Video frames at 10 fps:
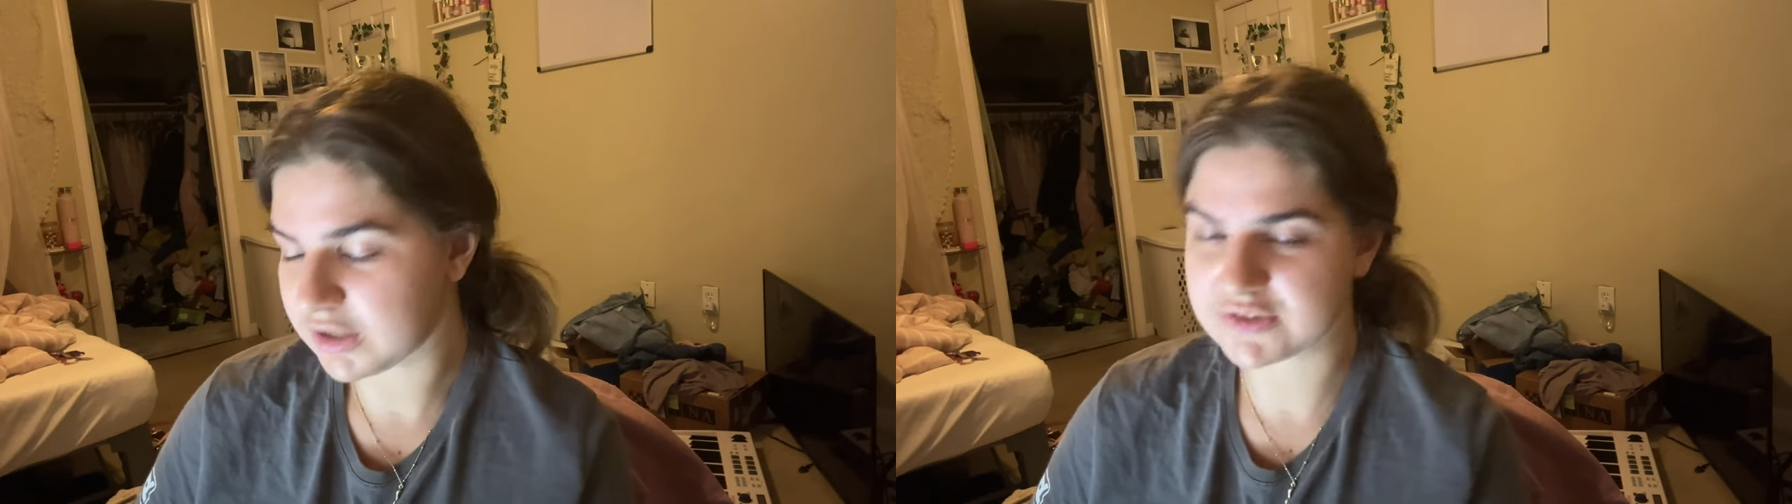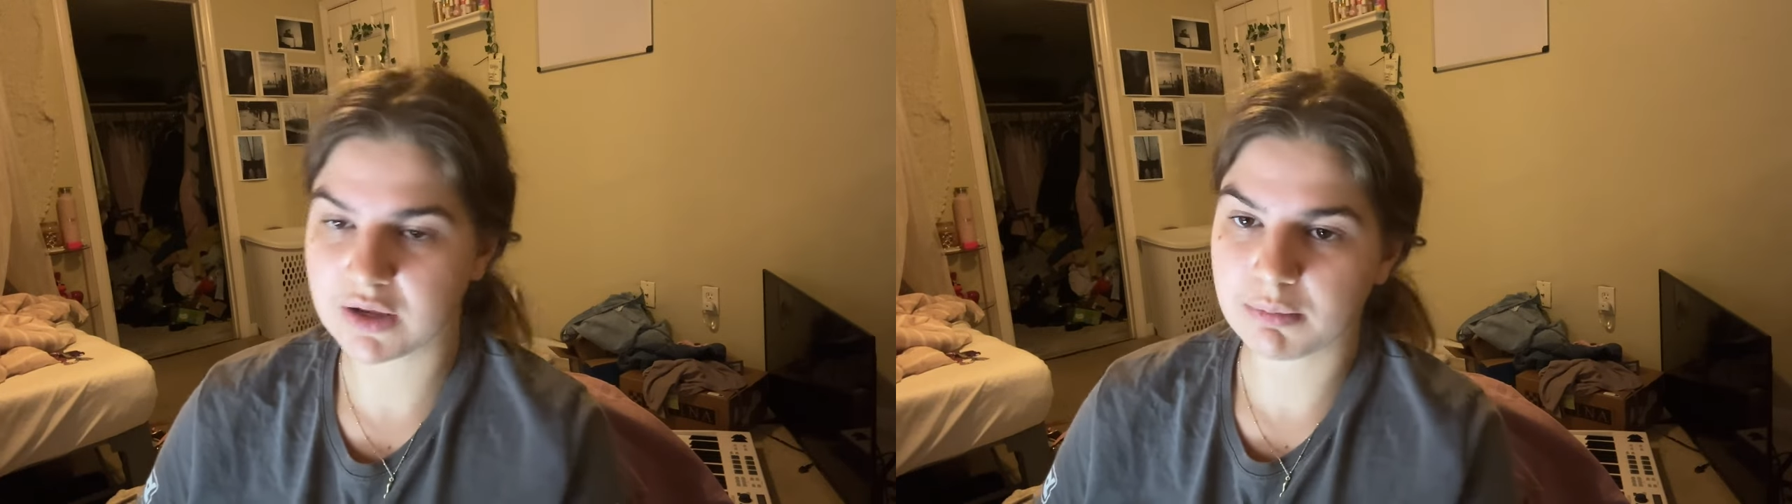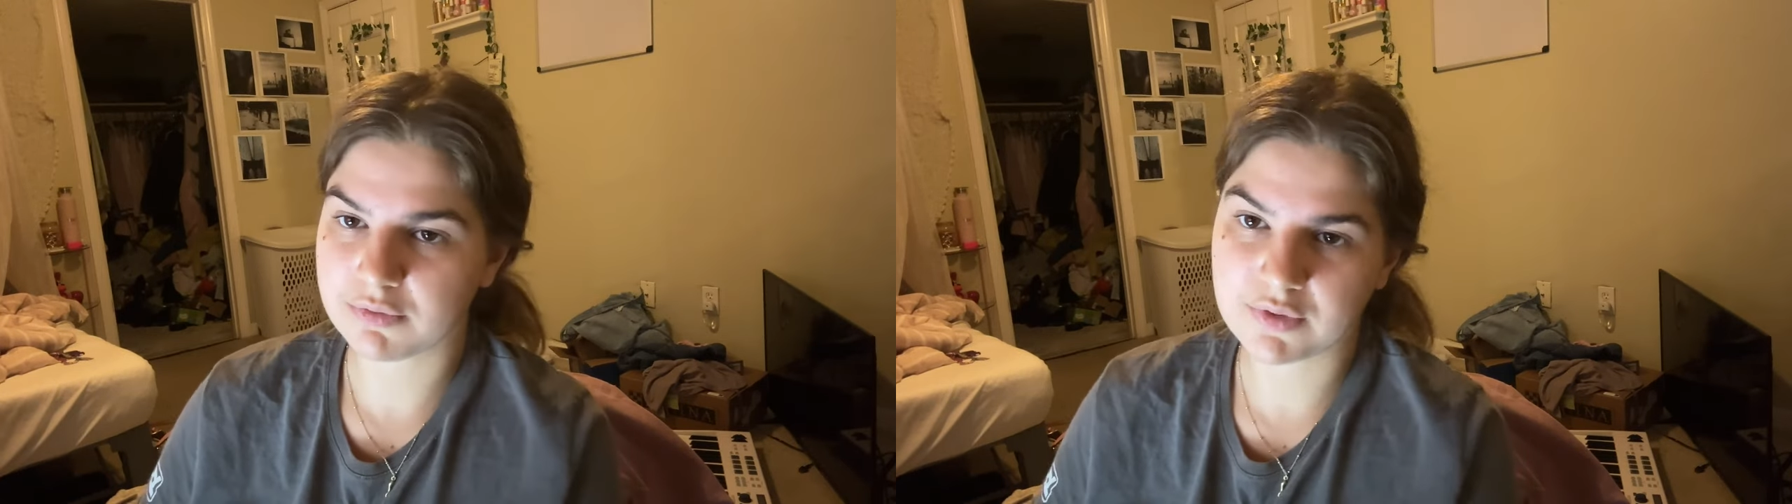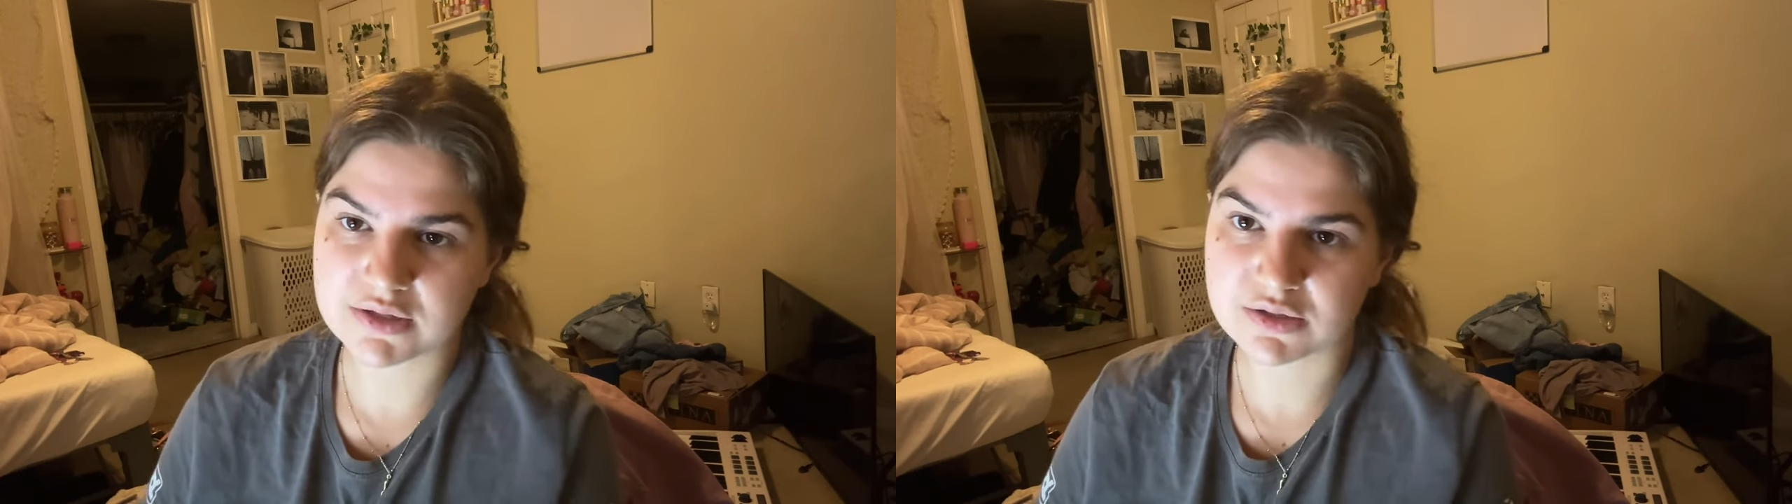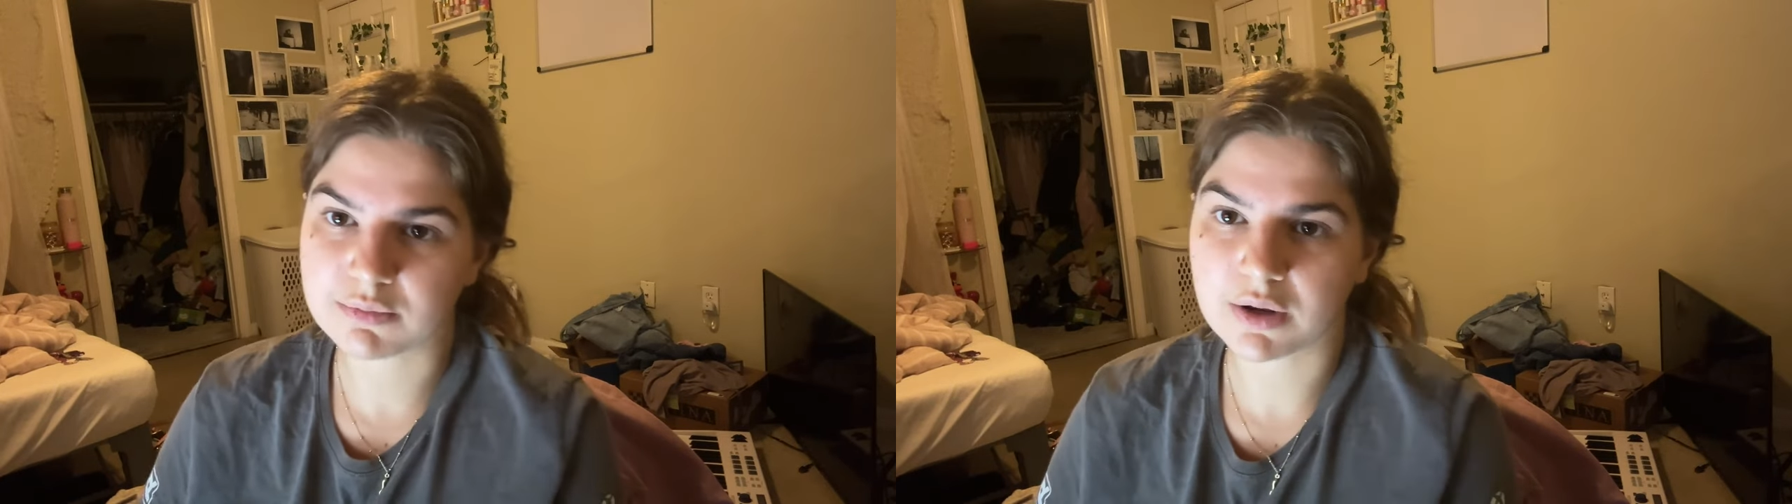example of
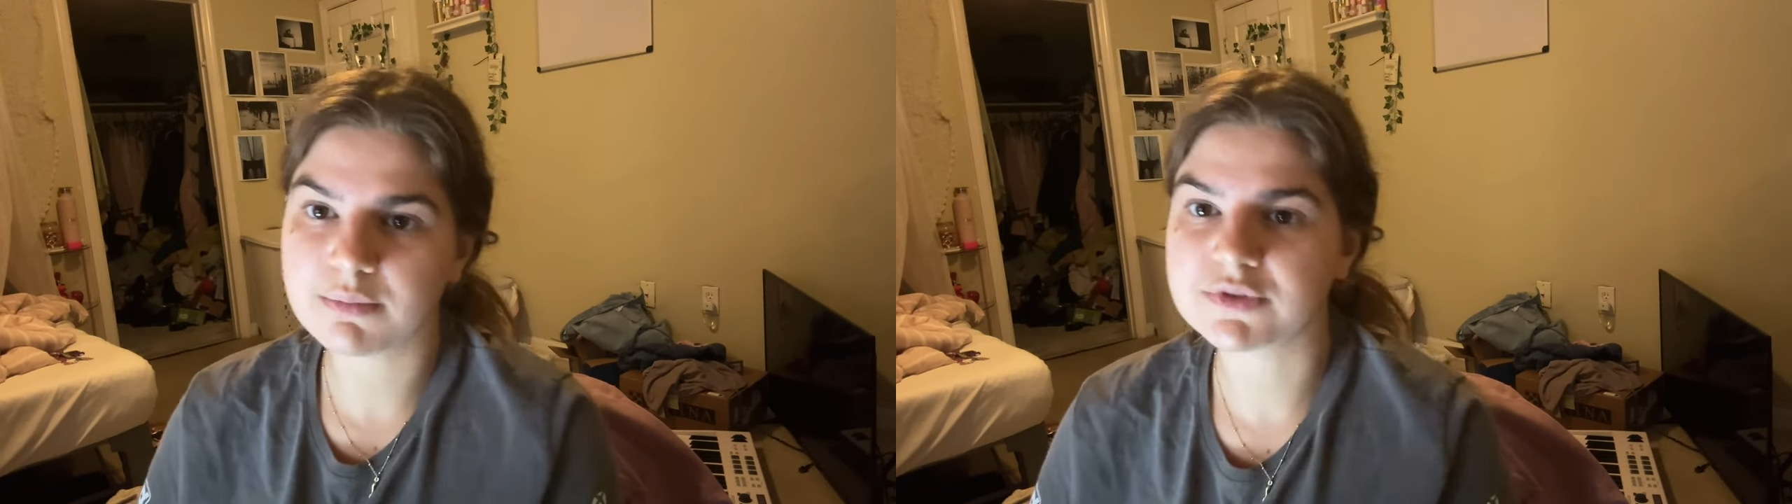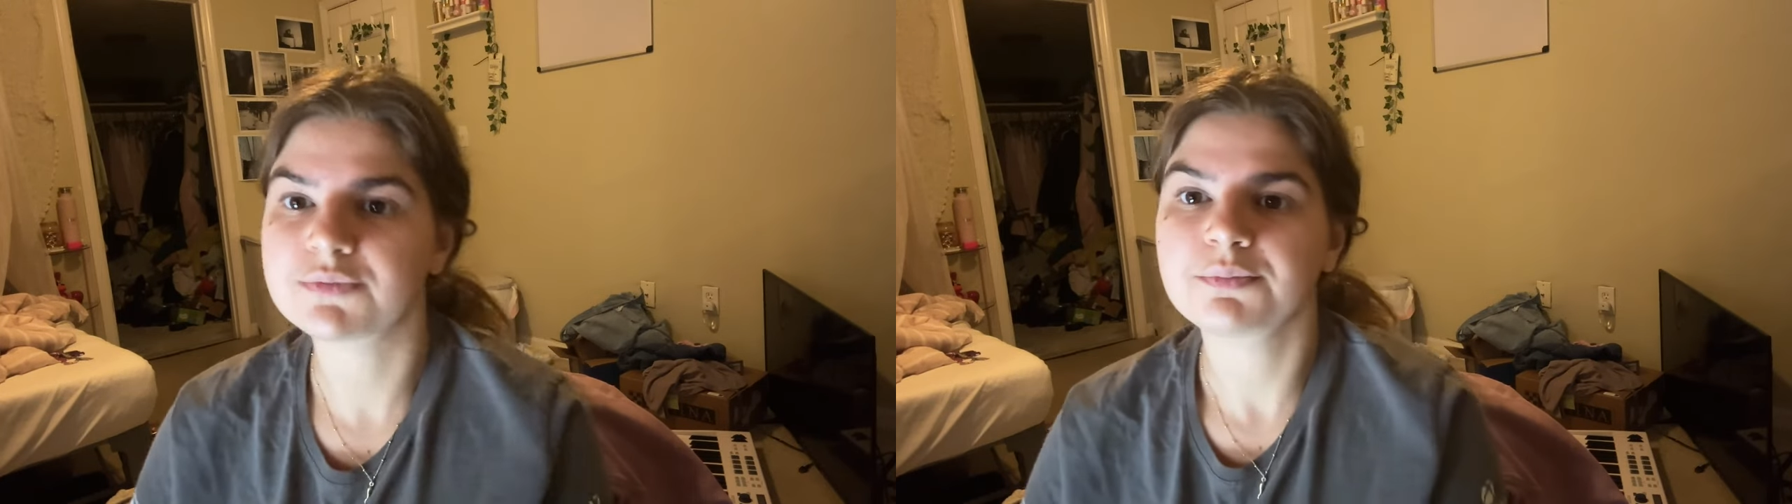that sometimes.